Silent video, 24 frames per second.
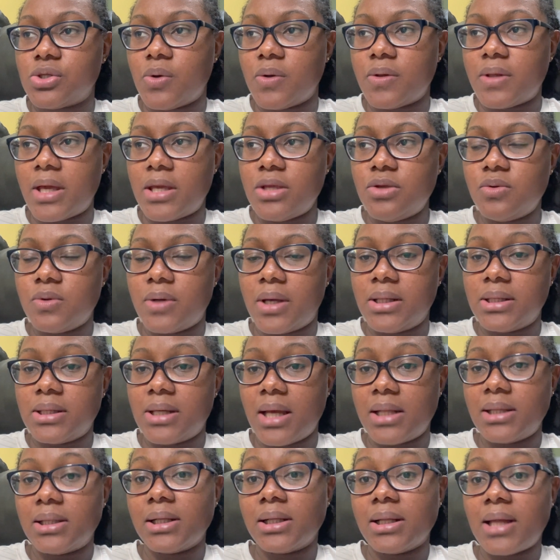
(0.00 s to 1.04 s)
that you can
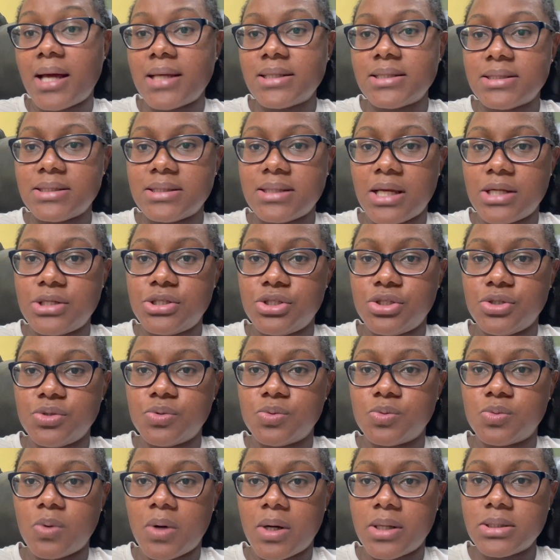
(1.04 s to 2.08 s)
get the classes that you
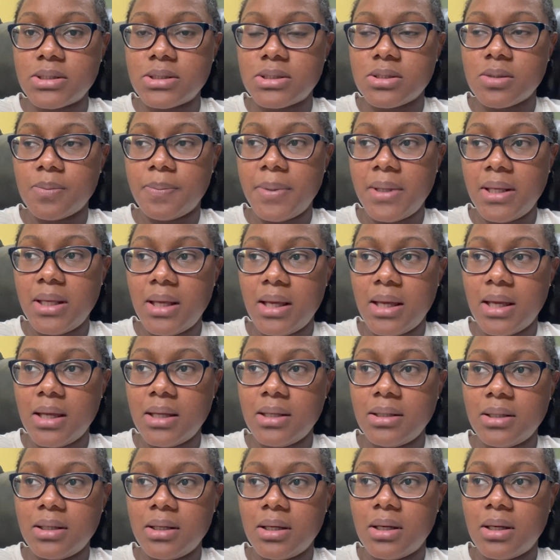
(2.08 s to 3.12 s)
want to be in.